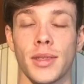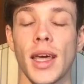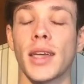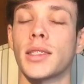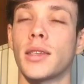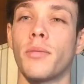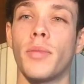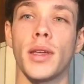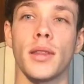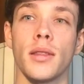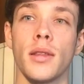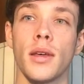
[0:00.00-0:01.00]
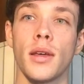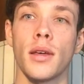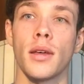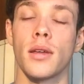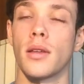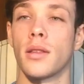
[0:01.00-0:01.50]
That should have been
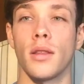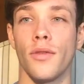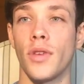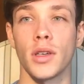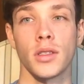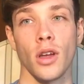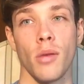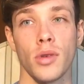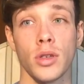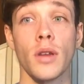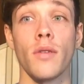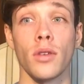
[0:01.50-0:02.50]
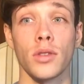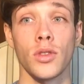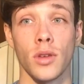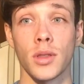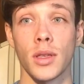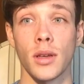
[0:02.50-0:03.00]
the first time you should have lost
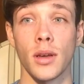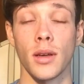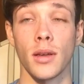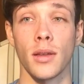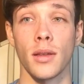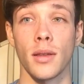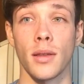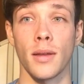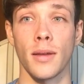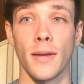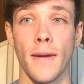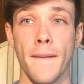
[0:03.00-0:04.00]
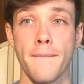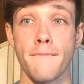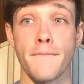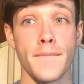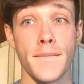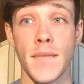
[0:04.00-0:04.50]
trust in her.
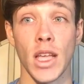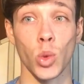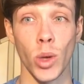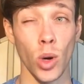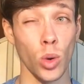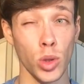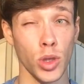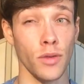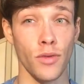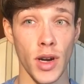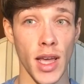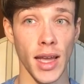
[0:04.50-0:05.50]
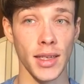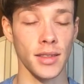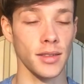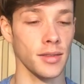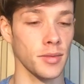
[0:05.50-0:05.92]
That's when it all should have really ended.